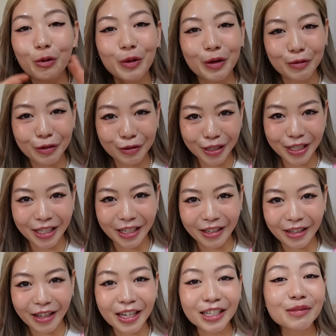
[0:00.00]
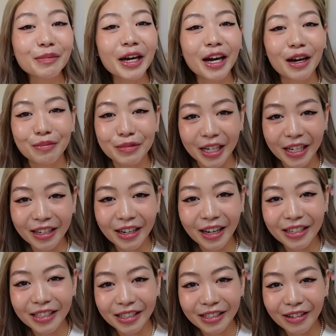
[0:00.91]
we will see. That's my update.
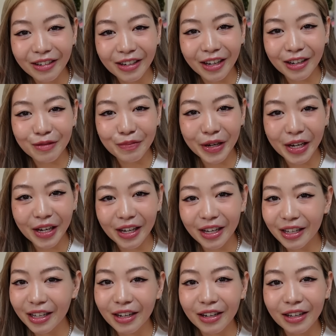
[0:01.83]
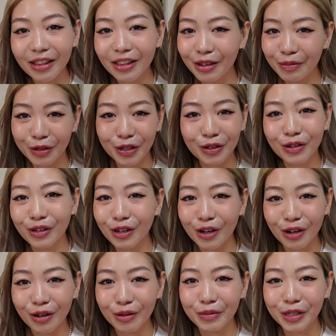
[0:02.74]
I did not get a pair. Let me know in the
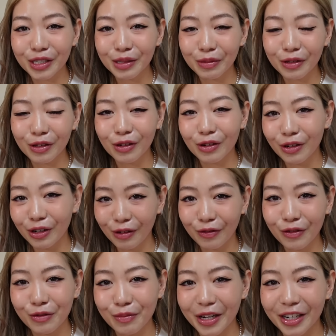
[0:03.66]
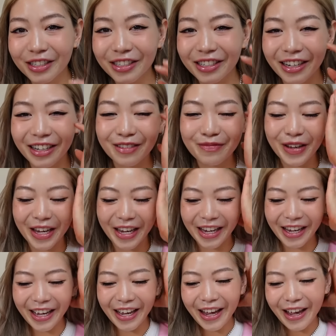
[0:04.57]
comments below if you managed to get a
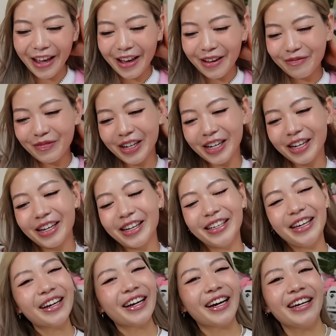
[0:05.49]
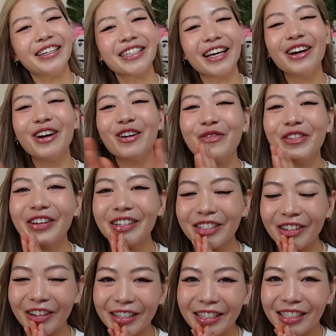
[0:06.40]
pair. But yeah, guys, I hope you
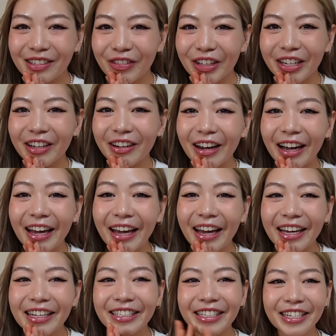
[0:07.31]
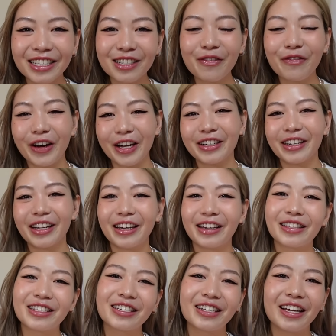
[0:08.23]
enjoyed this video. I had such a fun
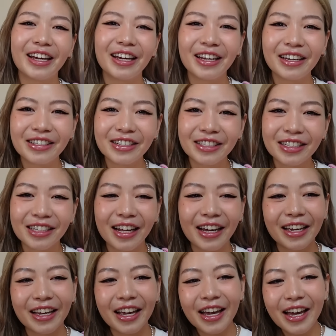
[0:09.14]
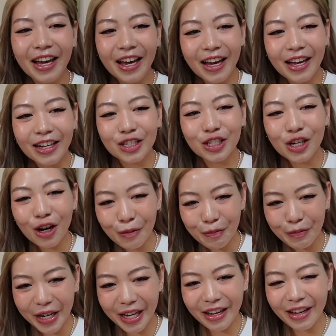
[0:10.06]
day today, just like
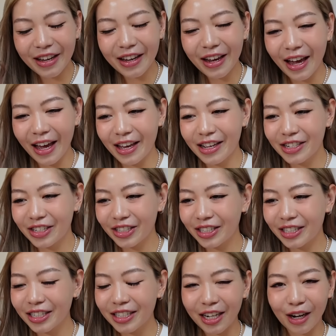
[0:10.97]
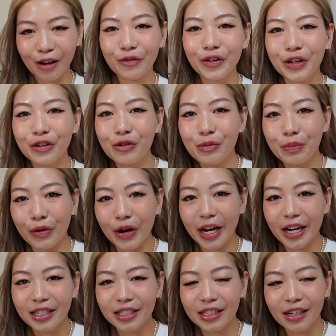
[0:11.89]
shopping and just discovering new
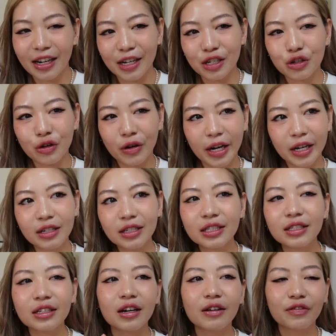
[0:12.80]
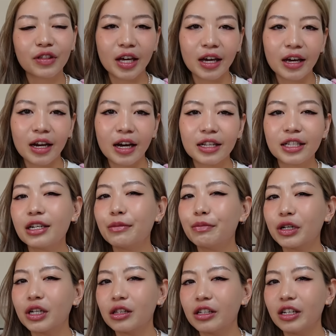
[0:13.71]
brands and like trying stuff that I
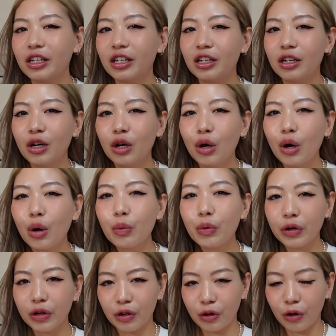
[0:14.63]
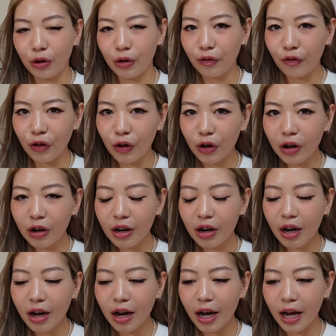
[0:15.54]
typically wouldn't go
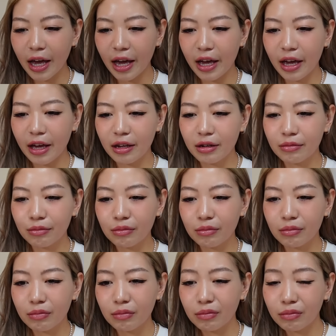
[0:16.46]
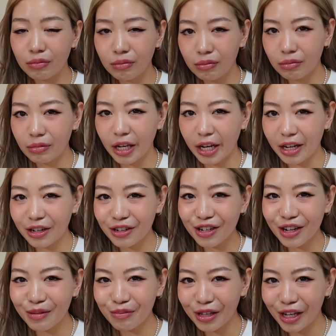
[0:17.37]
for. And they
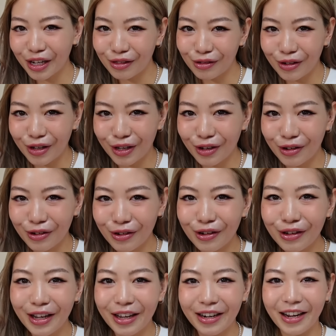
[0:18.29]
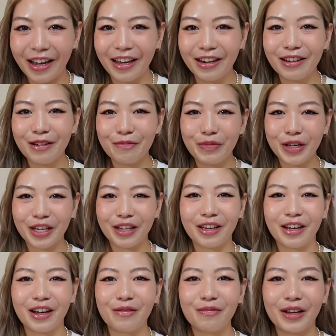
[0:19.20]
ended up like looking good, and I ended up
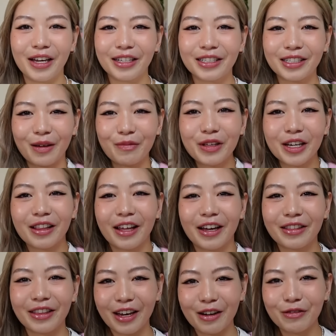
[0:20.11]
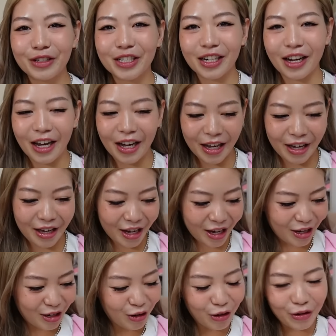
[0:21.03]
picking up like something like that, which I
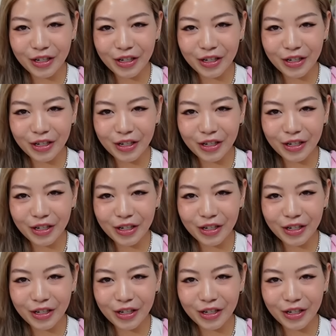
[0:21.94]
had no